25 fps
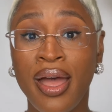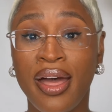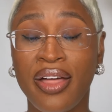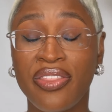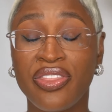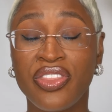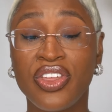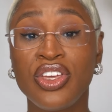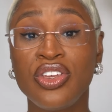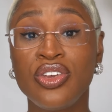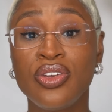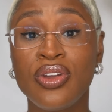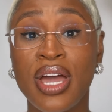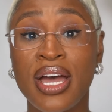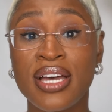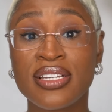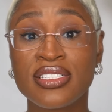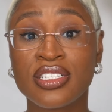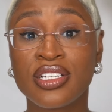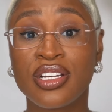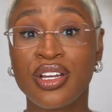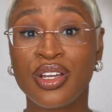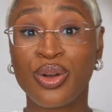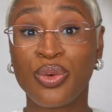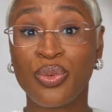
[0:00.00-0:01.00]
I think you
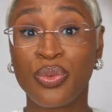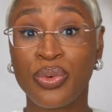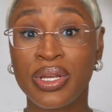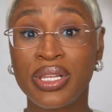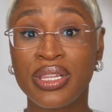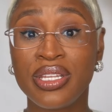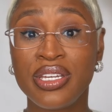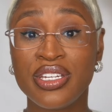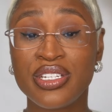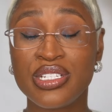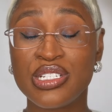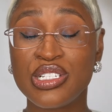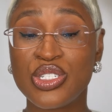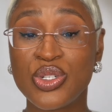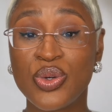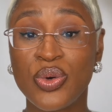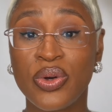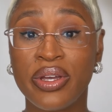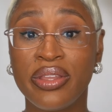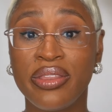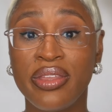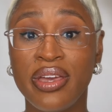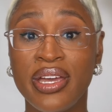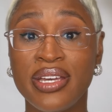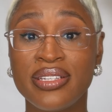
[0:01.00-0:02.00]
guys are gonna really
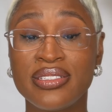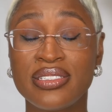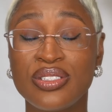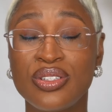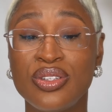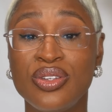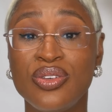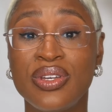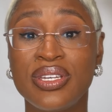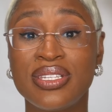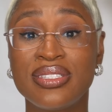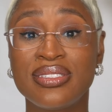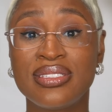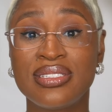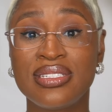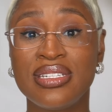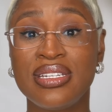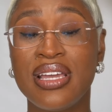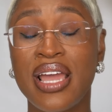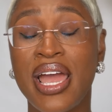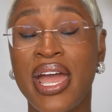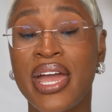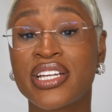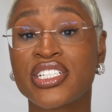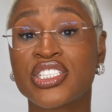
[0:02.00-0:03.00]
enjoy that. So you can
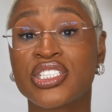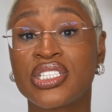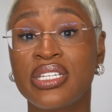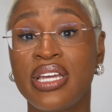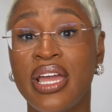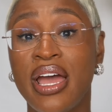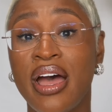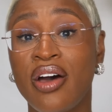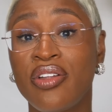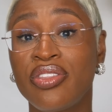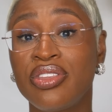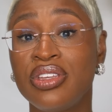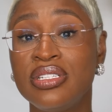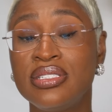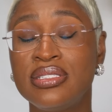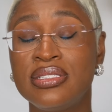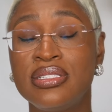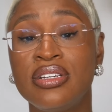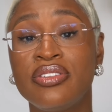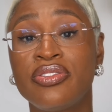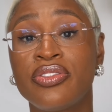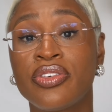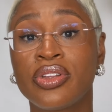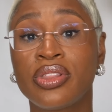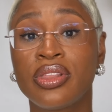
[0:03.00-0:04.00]
see actually how these
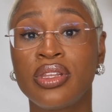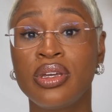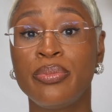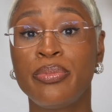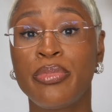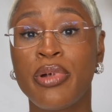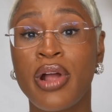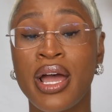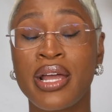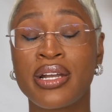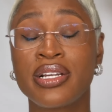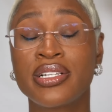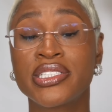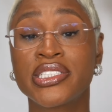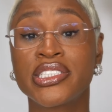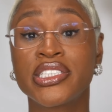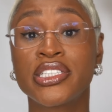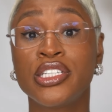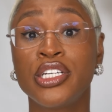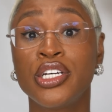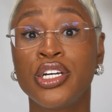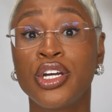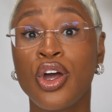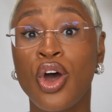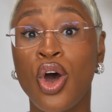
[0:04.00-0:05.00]
different lip products
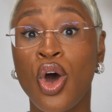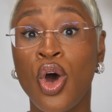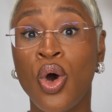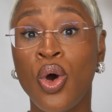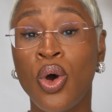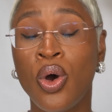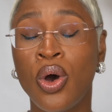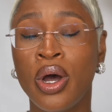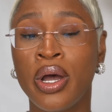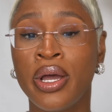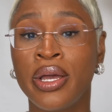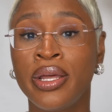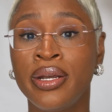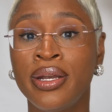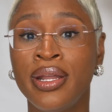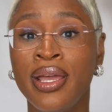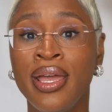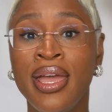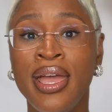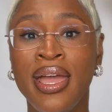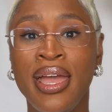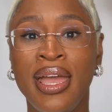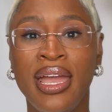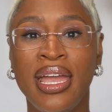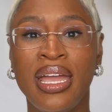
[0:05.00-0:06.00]
look on
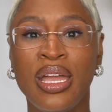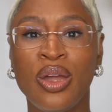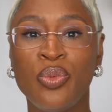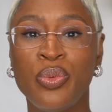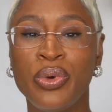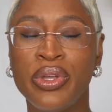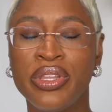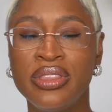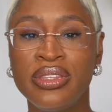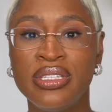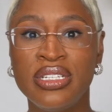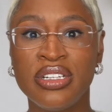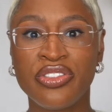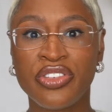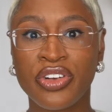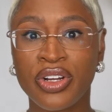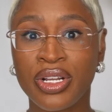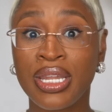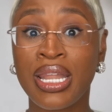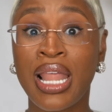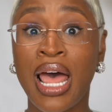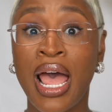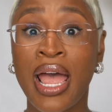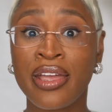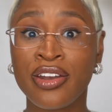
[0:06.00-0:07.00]
and with
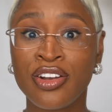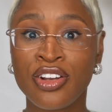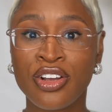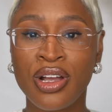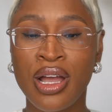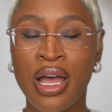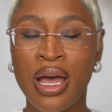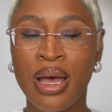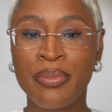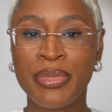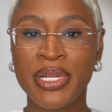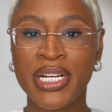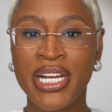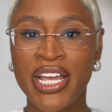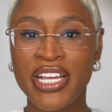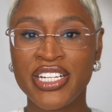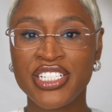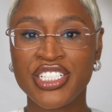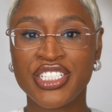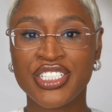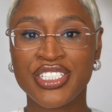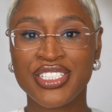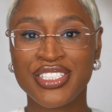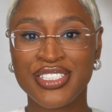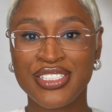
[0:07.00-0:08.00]
different liner
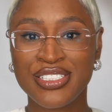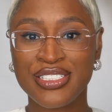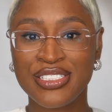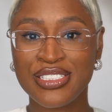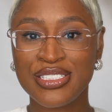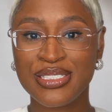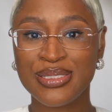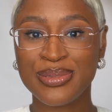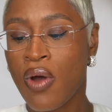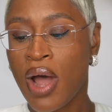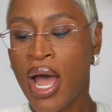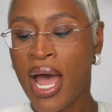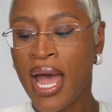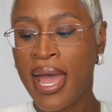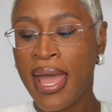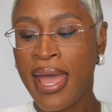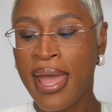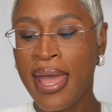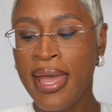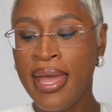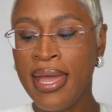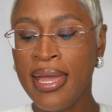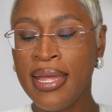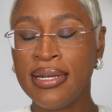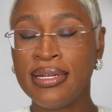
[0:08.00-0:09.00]
combinations. I
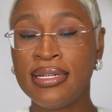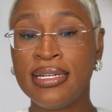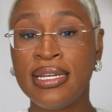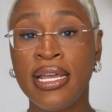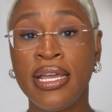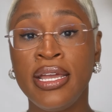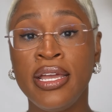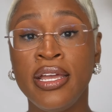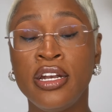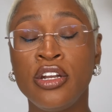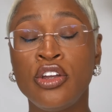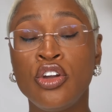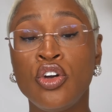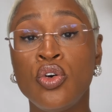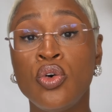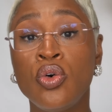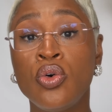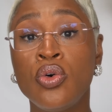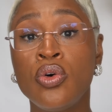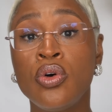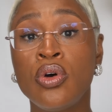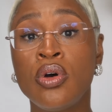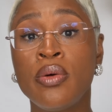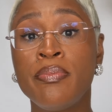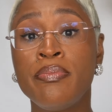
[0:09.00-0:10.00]
had
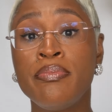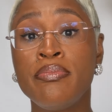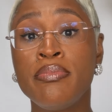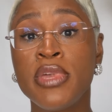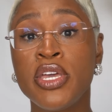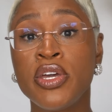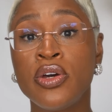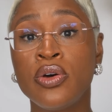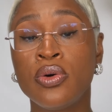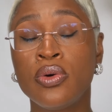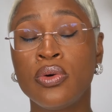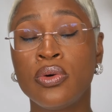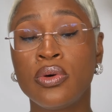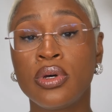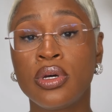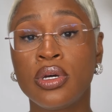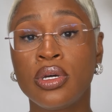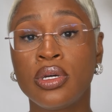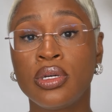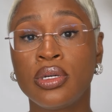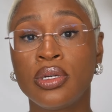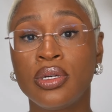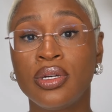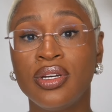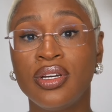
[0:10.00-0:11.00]
Dedcool
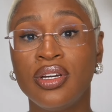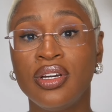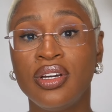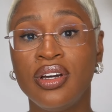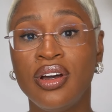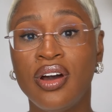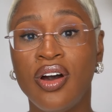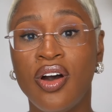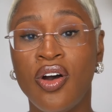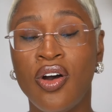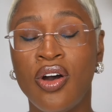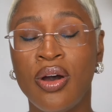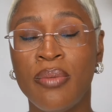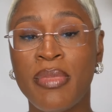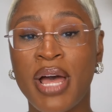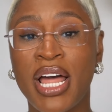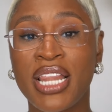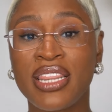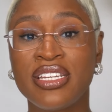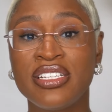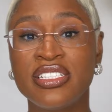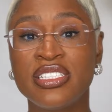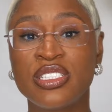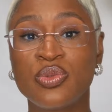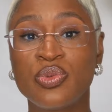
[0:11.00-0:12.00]
Milk on my
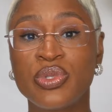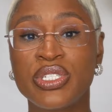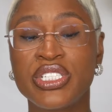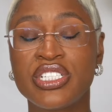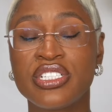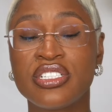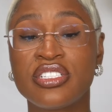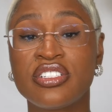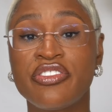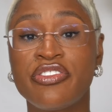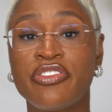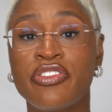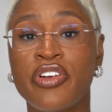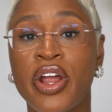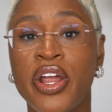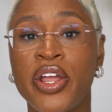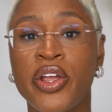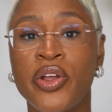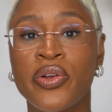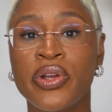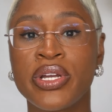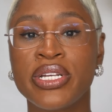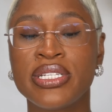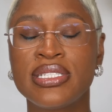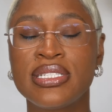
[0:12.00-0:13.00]
list, which is a
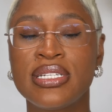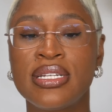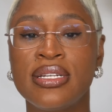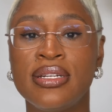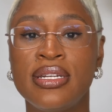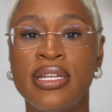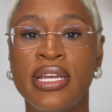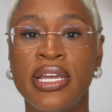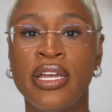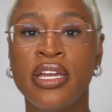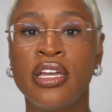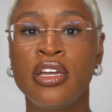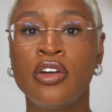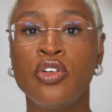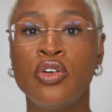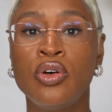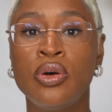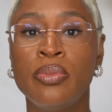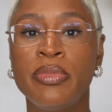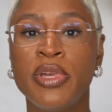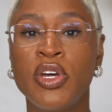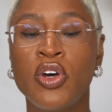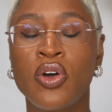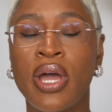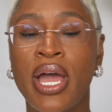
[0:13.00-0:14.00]
fragrance, and
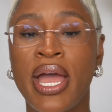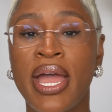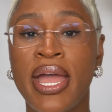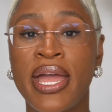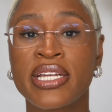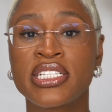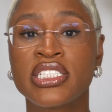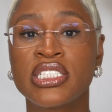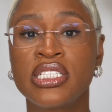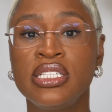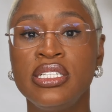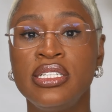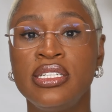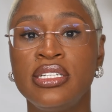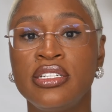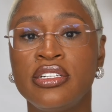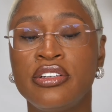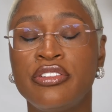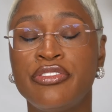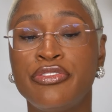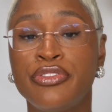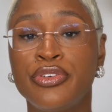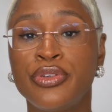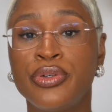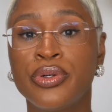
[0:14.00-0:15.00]
Dedcool Milk, I actually did
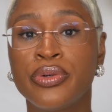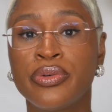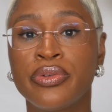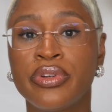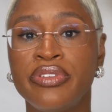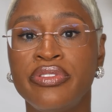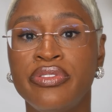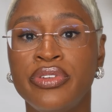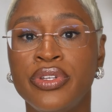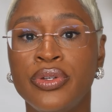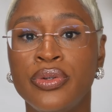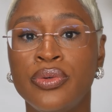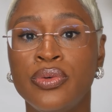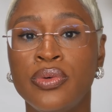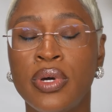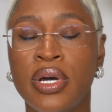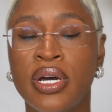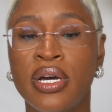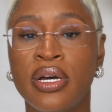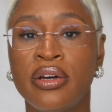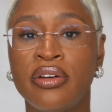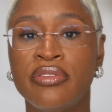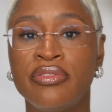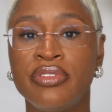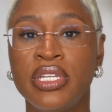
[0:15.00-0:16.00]
a full review
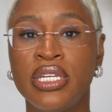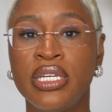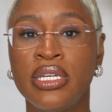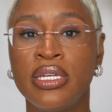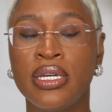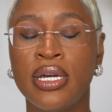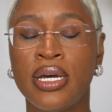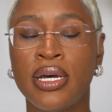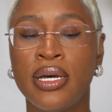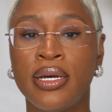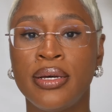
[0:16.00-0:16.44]
of the